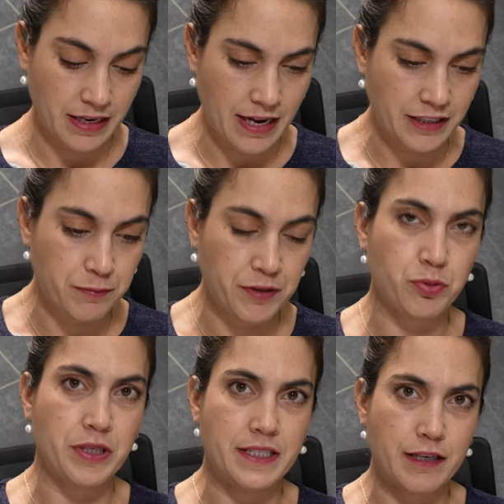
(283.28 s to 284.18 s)
connected
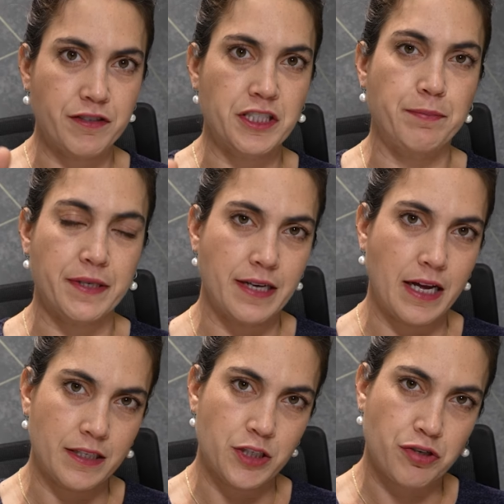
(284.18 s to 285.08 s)
between different
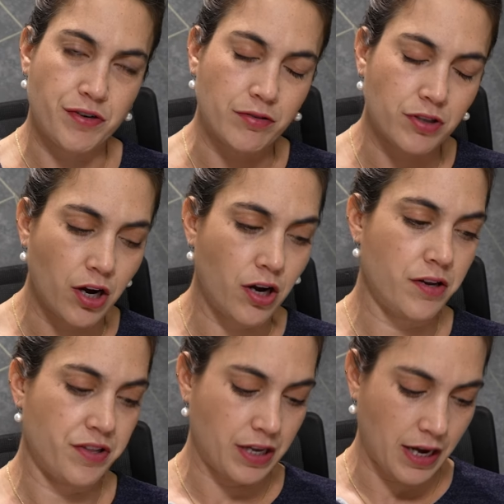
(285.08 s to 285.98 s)
battalions throughout
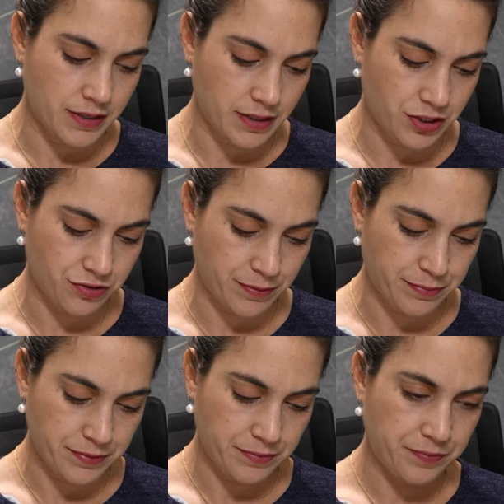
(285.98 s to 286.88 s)
all the Gaza Strip.